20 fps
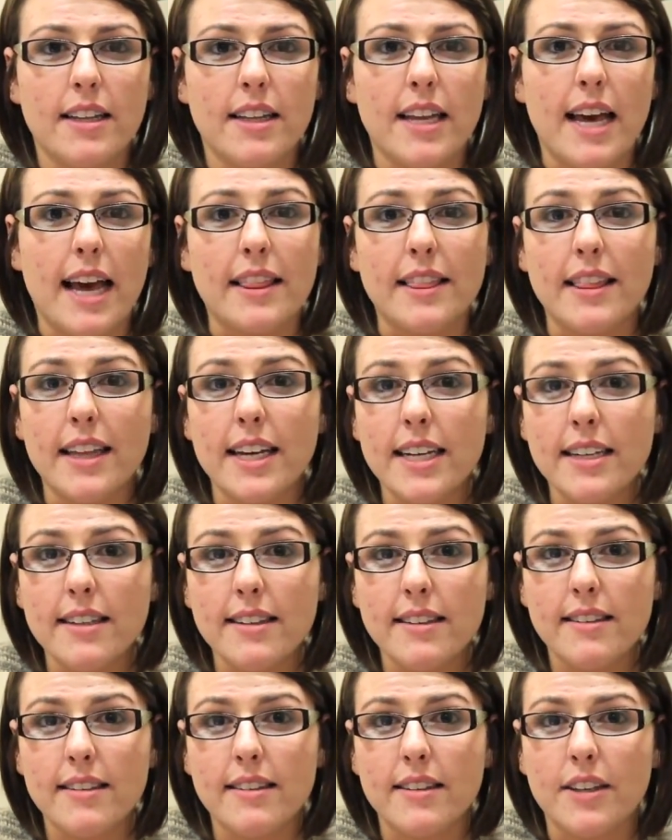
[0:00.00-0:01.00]

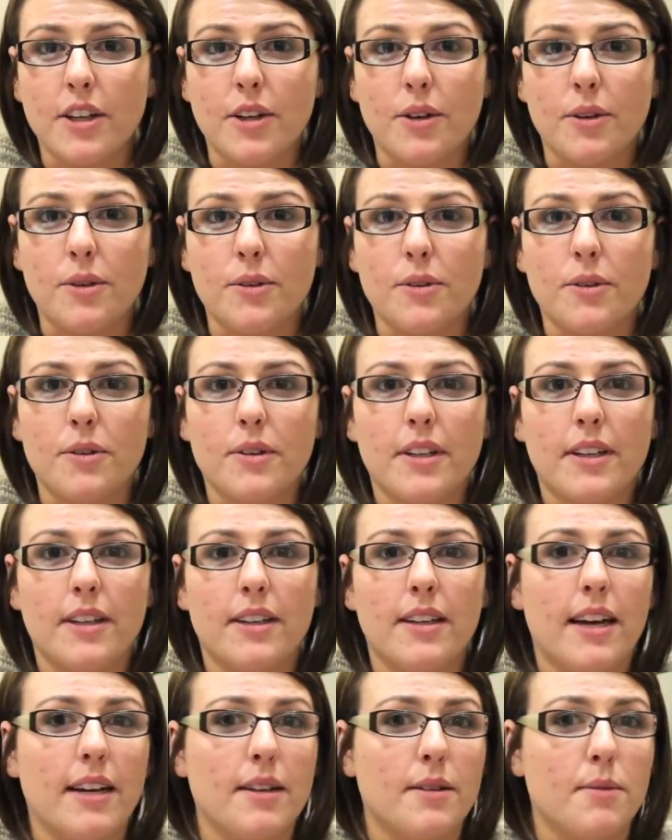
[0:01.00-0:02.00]
endless.
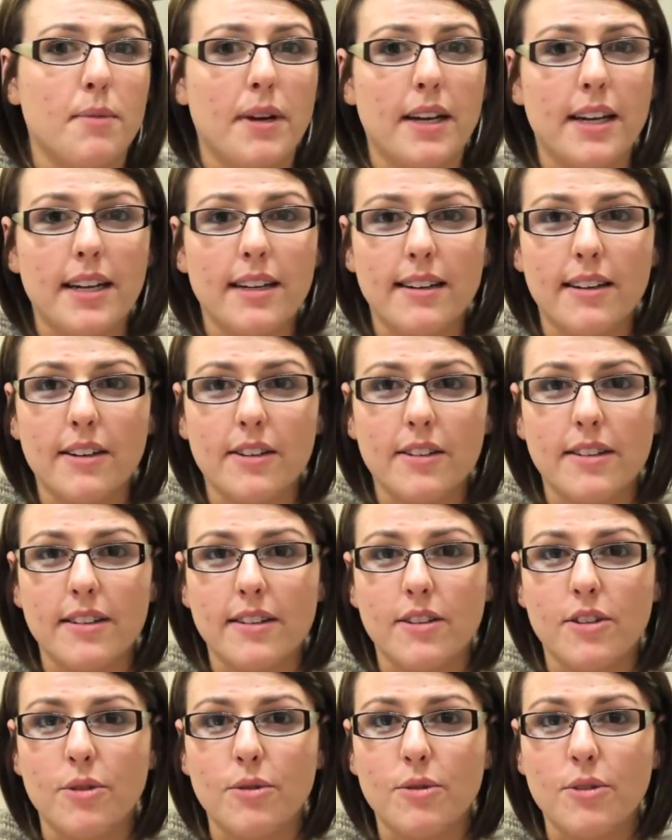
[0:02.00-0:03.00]
As many deals
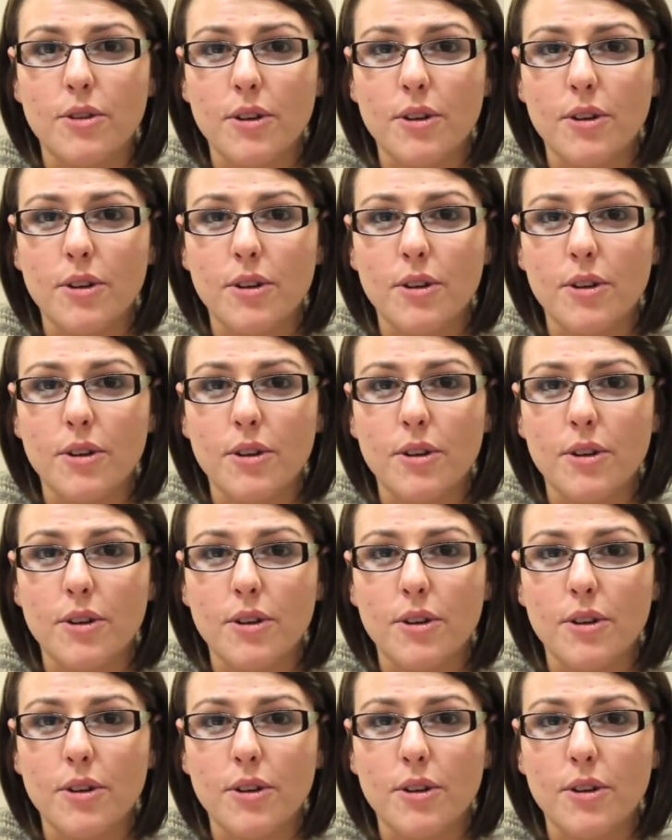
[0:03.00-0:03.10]
as you